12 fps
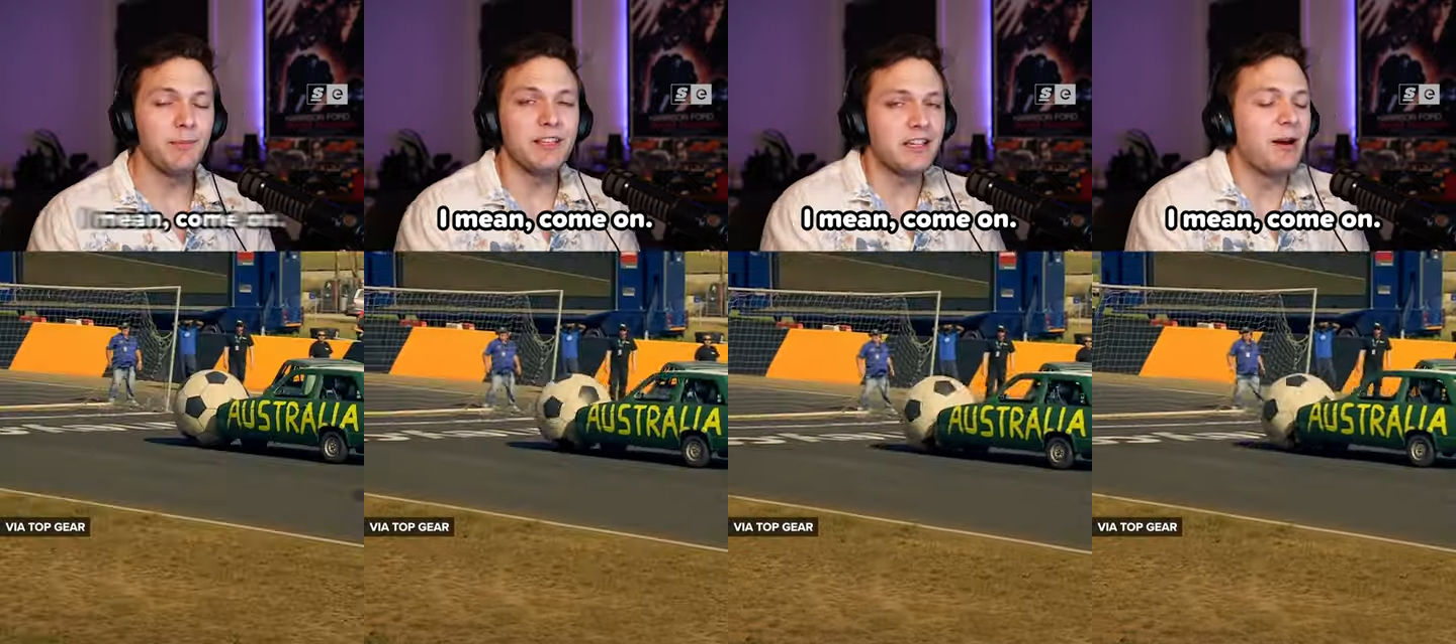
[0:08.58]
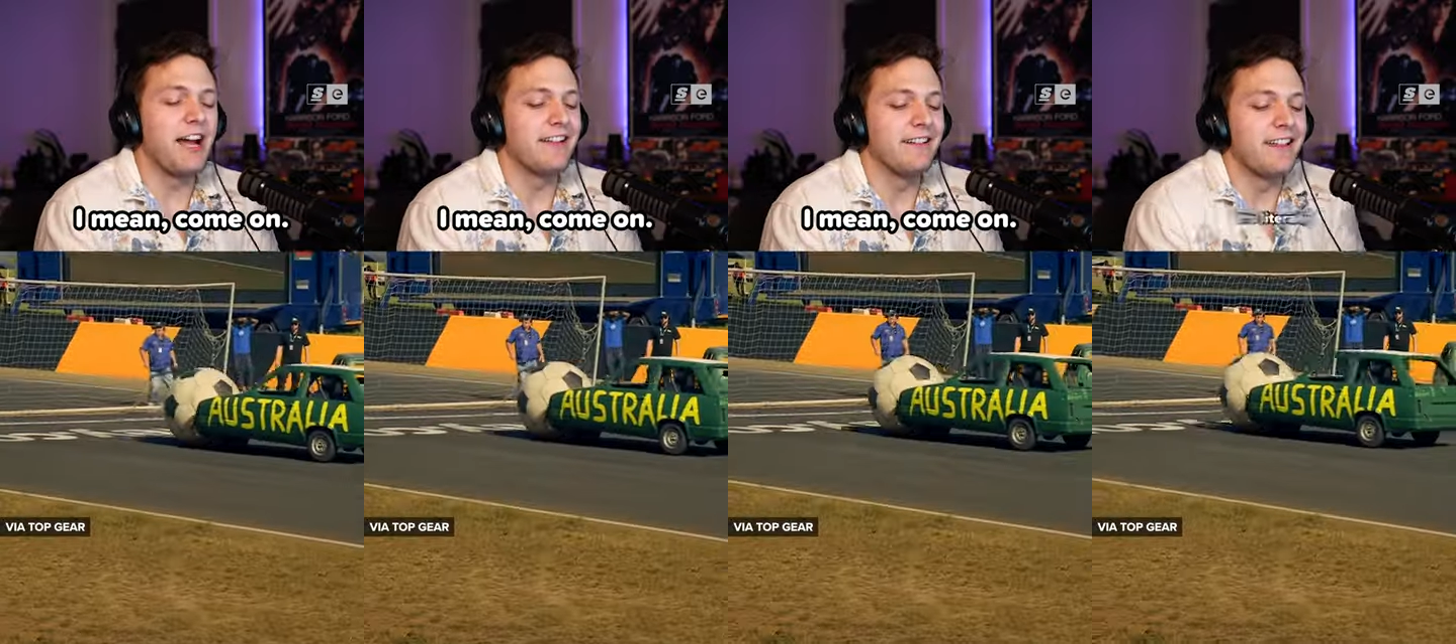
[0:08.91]
I mean, come
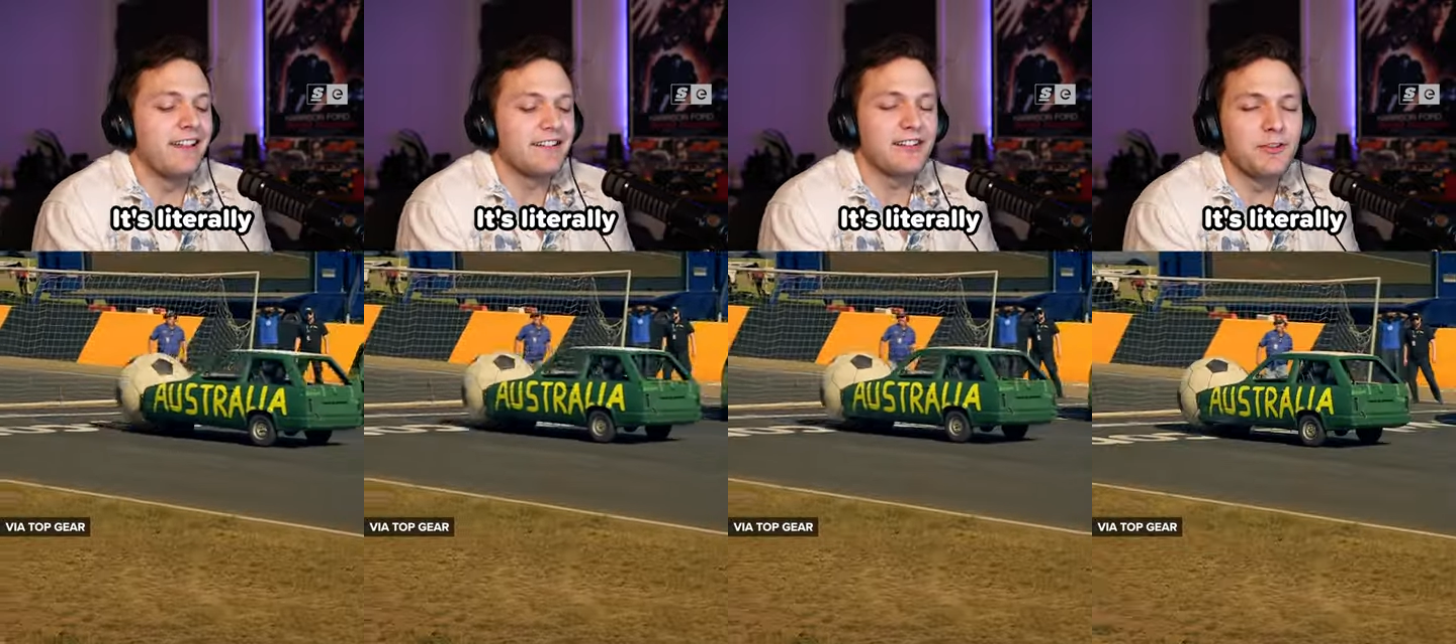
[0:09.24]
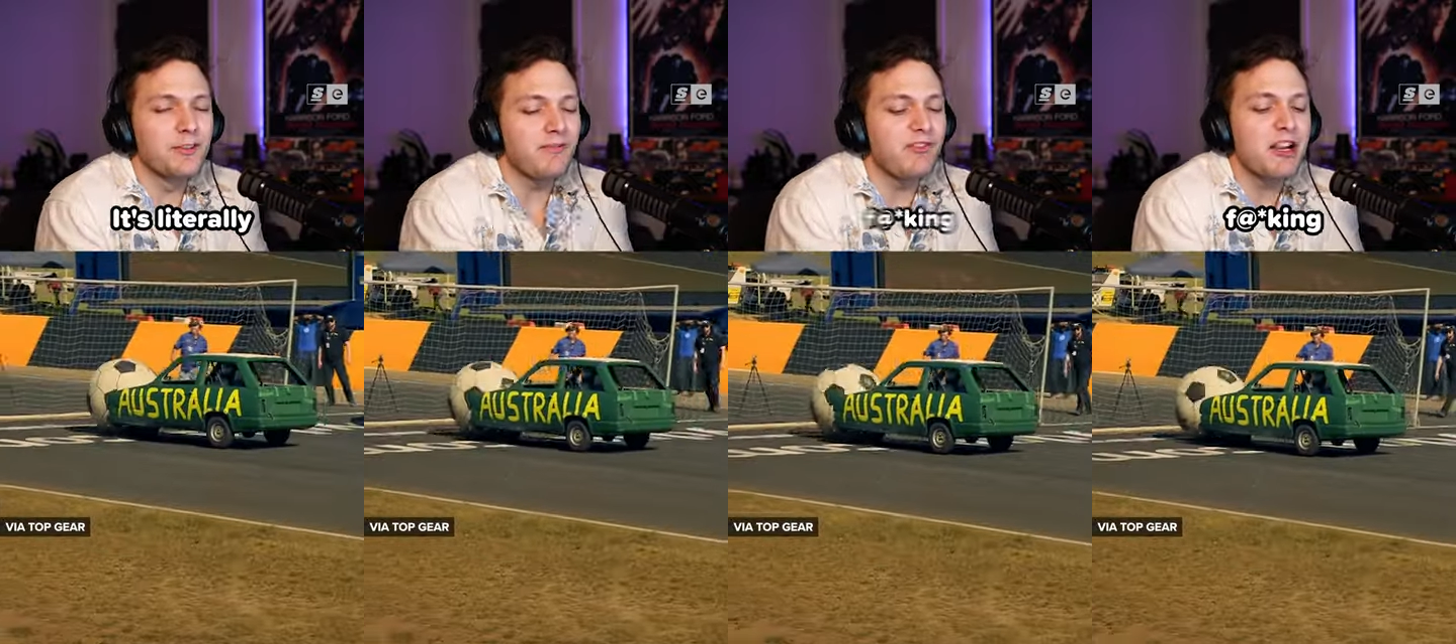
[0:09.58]
on, uh, it's
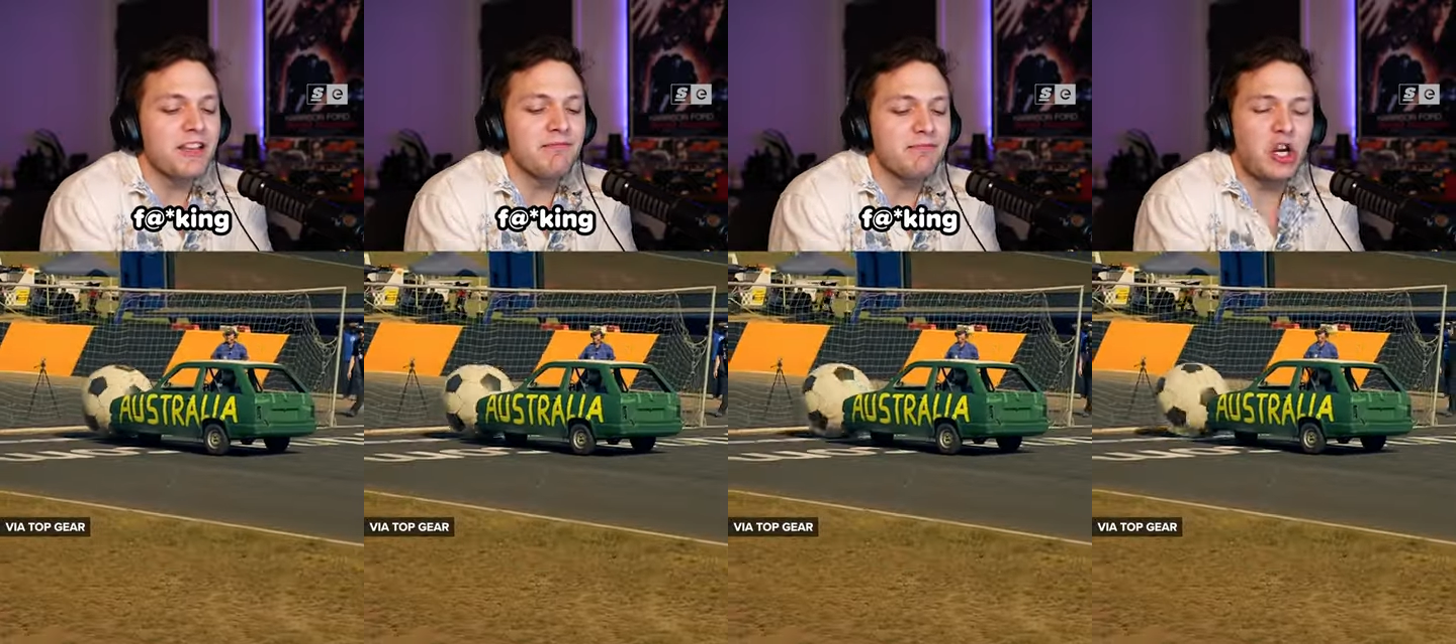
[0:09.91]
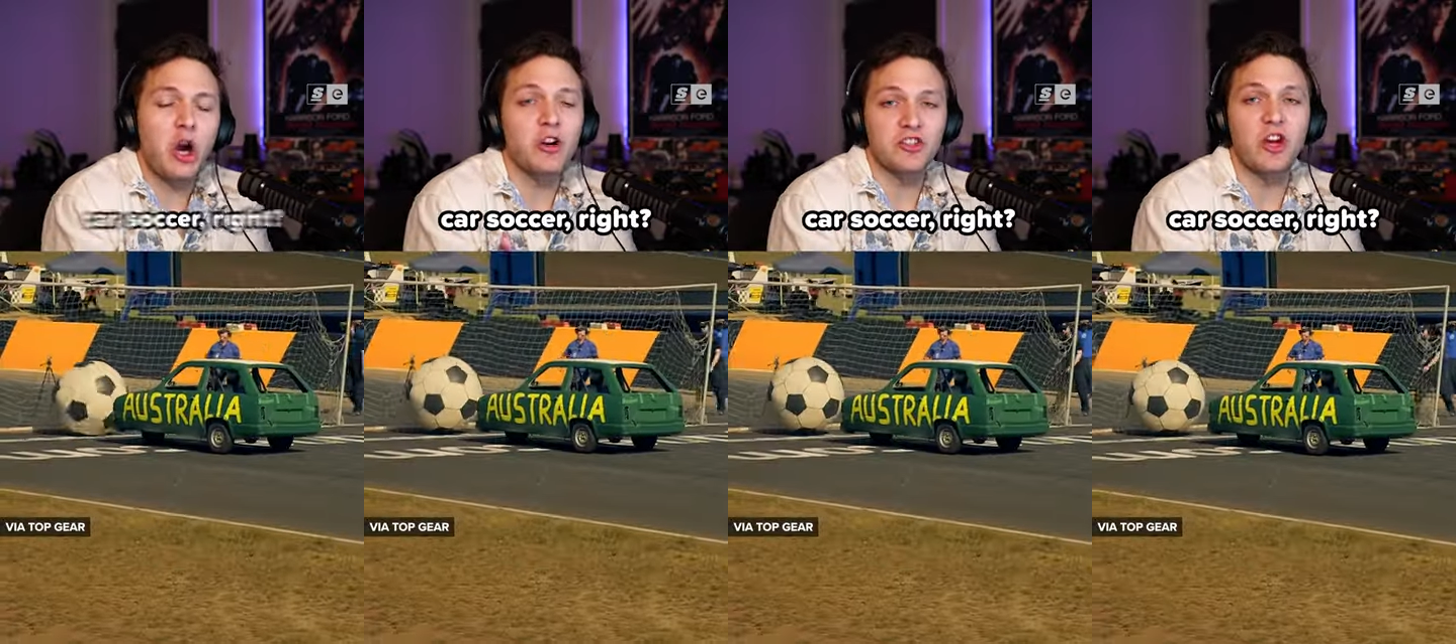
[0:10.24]
literally
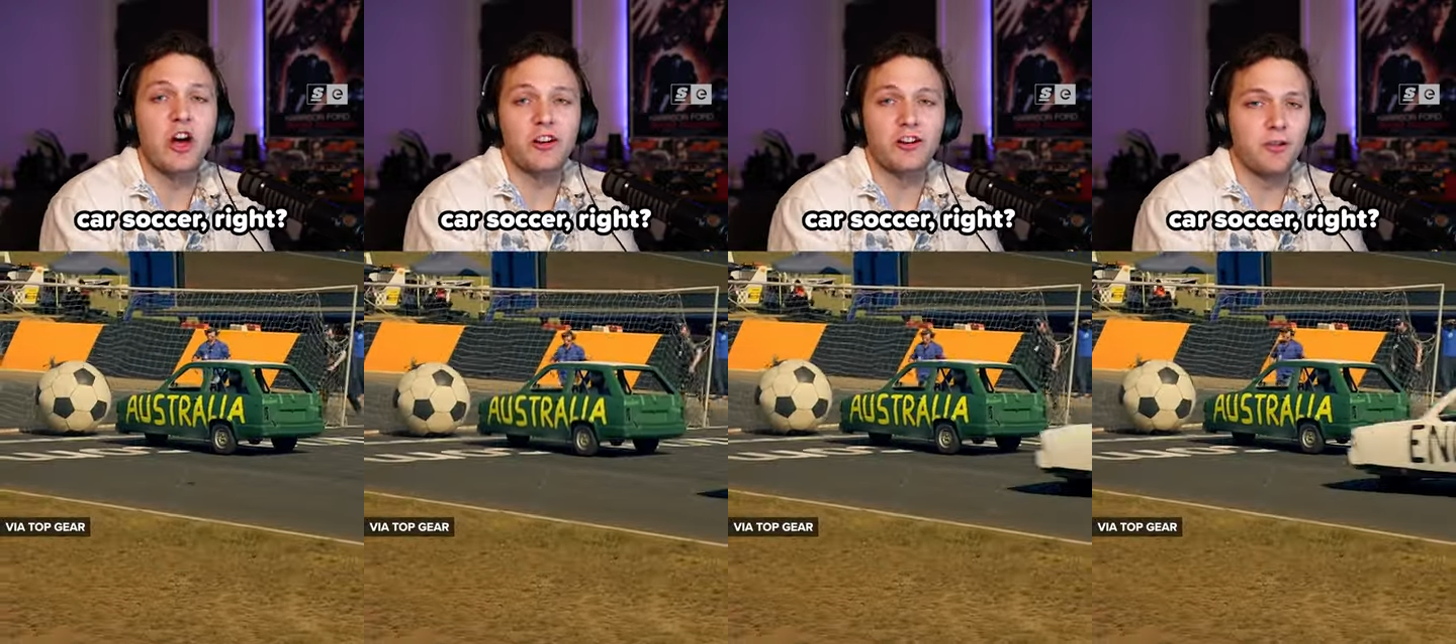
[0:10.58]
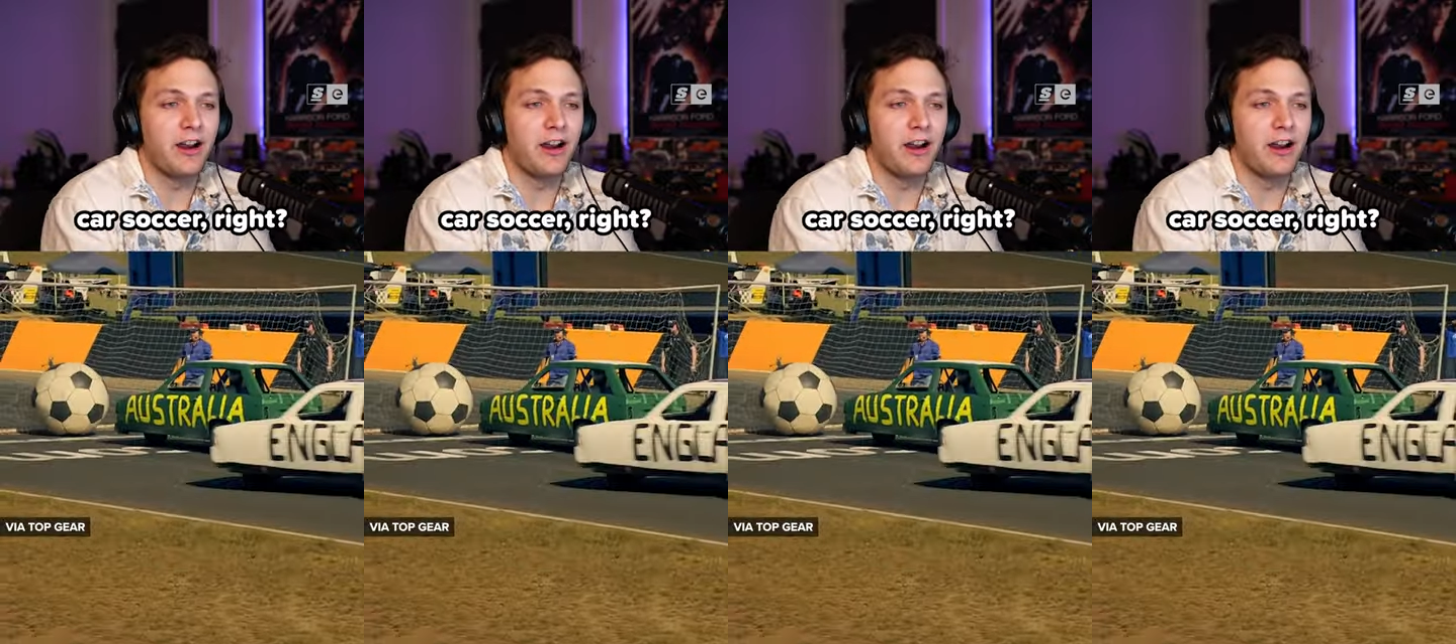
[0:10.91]
car soccer,